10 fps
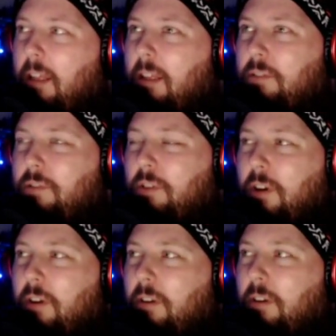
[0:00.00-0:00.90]

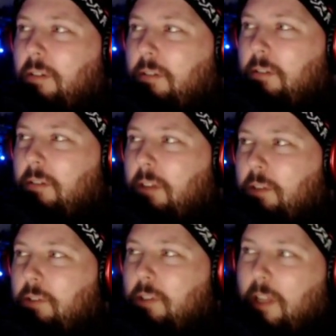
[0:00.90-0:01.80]
So they're
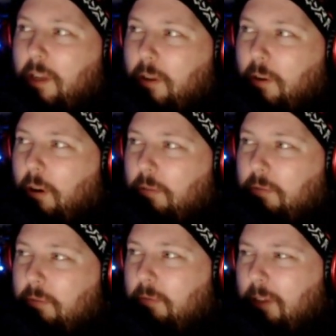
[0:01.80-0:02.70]
selling it
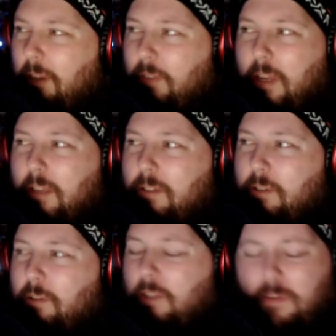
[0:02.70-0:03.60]
off, and I think
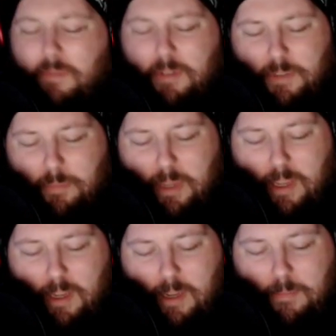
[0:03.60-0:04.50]
Discovery is
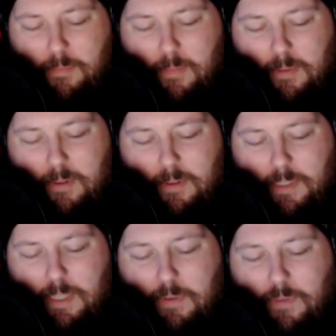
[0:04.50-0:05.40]
picking up
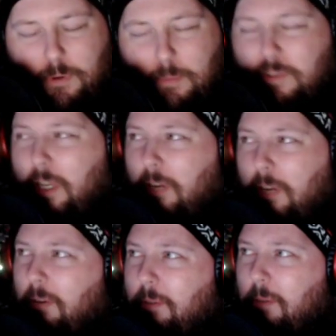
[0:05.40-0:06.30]
74% of
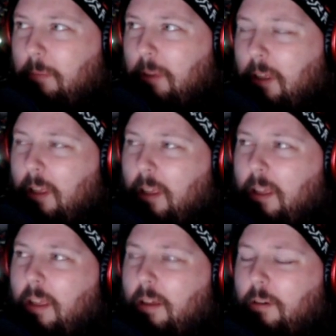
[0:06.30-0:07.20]
it or something,
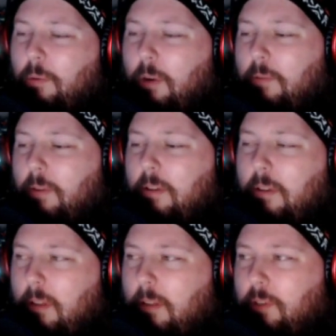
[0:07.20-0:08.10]
of whatever.
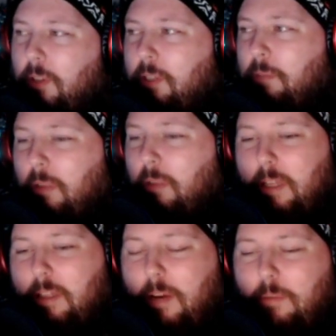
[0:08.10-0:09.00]
So they're splitting
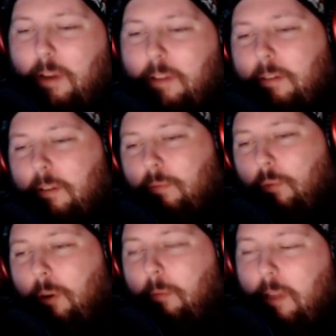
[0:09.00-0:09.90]
it that way. So there's
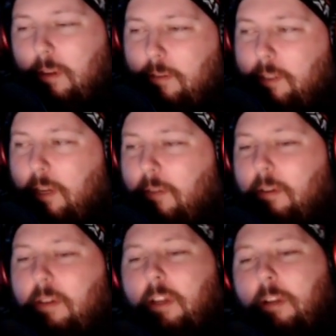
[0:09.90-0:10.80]
Warner Media and
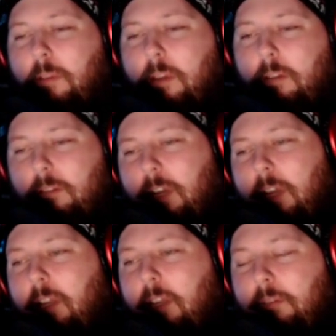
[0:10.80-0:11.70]
Discovery going to be
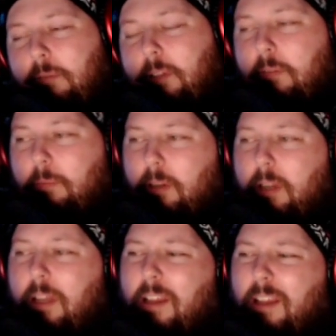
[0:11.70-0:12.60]
shaking hands and stuff, but
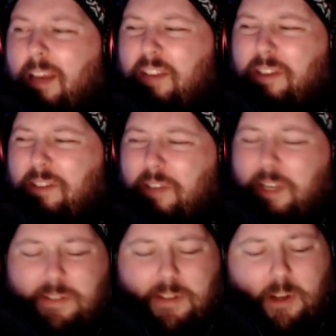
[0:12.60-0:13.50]
AT&T
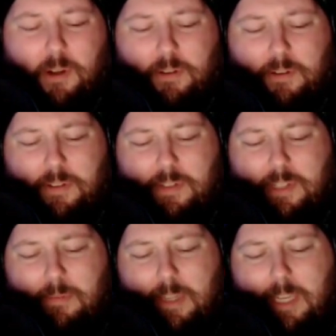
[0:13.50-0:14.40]
is going to hold on to
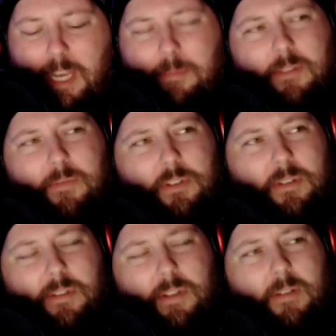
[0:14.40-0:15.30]
some of the gaming
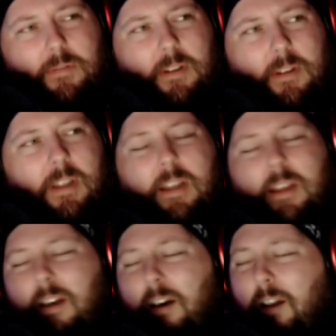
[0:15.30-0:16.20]
division stuff, and
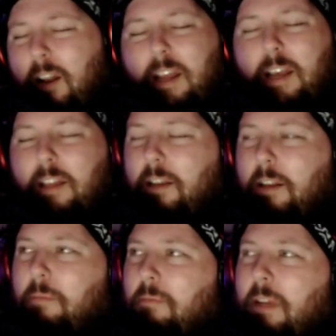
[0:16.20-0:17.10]
I don't know how they're
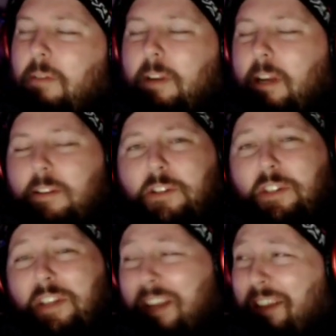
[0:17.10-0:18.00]
going to navigate this
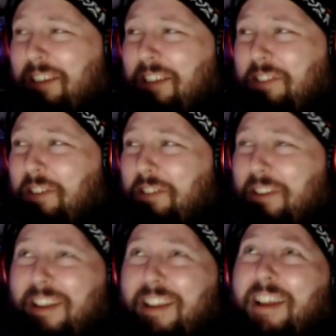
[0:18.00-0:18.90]
shit. It's just
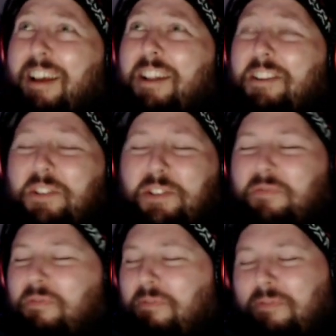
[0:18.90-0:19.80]

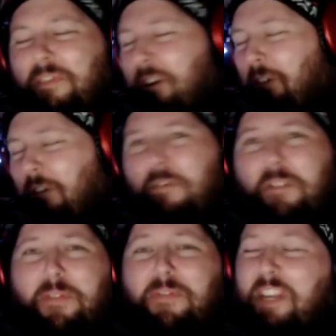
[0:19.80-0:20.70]
fuck off.
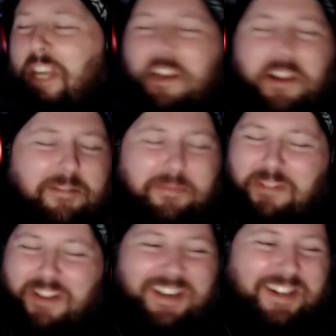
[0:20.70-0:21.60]
Like, forget it.
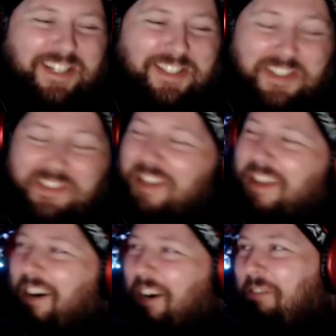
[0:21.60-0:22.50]

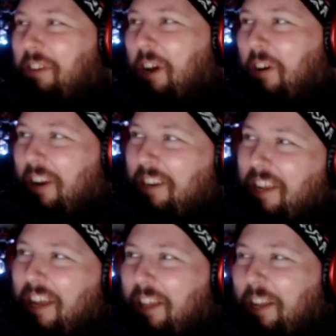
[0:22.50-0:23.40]
I have no
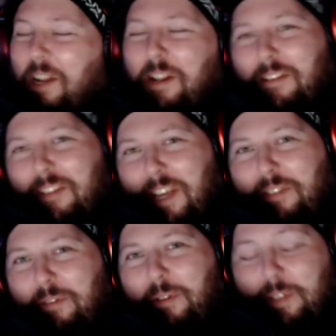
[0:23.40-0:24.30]
idea how they're going to get
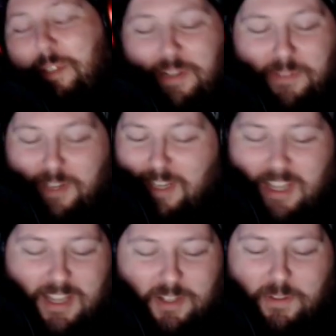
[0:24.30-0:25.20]
through this stuff. Like
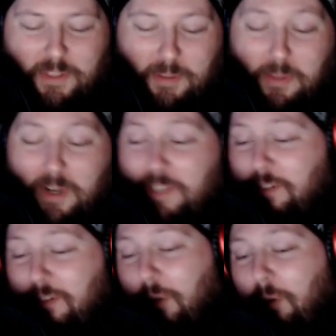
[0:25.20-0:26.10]
Gotham
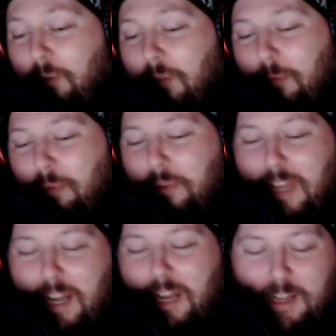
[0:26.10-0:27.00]
Knights, cool. They'll put
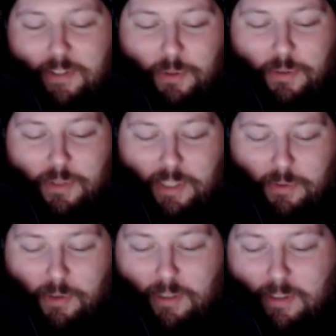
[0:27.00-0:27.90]
that out. Suicide
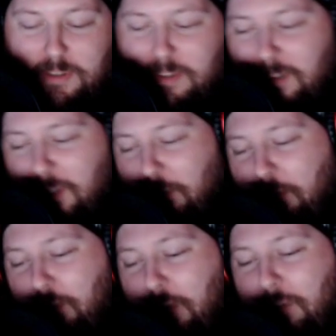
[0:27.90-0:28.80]
Squad
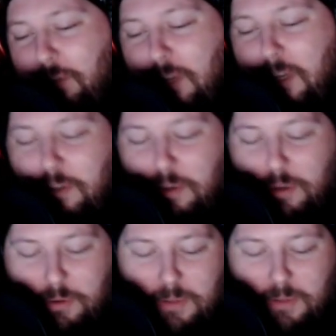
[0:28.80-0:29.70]
kills the Justice League,
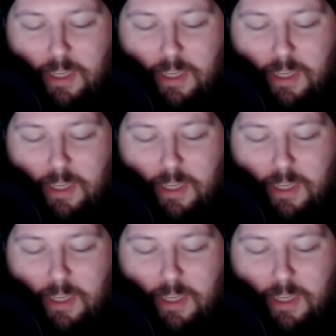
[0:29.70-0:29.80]
cool.